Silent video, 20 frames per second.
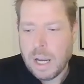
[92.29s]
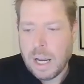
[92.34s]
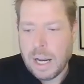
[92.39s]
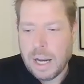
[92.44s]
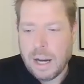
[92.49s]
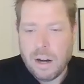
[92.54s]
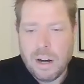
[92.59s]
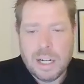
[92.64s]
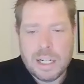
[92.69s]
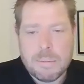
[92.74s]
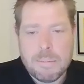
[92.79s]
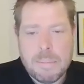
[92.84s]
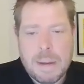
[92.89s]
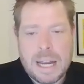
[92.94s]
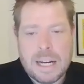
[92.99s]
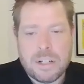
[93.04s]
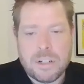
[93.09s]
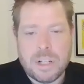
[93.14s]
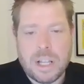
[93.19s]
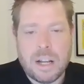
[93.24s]
I can
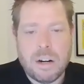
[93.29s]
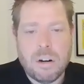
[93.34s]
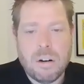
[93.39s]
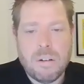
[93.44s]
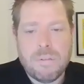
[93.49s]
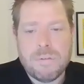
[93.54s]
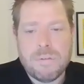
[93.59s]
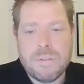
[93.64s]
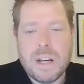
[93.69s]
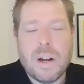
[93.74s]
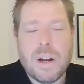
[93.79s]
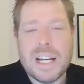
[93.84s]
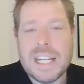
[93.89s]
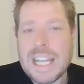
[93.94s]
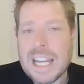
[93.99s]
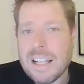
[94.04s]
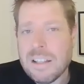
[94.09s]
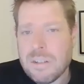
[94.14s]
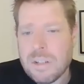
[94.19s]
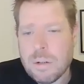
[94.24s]
match that off. Now I
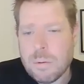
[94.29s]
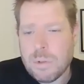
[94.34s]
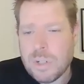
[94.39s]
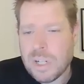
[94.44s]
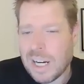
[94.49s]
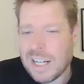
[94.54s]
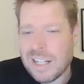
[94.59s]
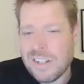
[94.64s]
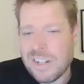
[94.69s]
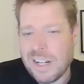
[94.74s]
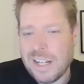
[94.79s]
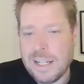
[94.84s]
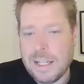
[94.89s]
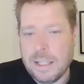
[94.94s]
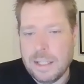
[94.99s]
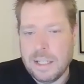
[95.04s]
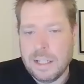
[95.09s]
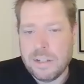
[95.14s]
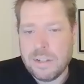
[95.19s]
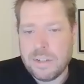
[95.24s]
can still change any
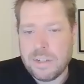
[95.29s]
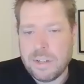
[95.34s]
of this.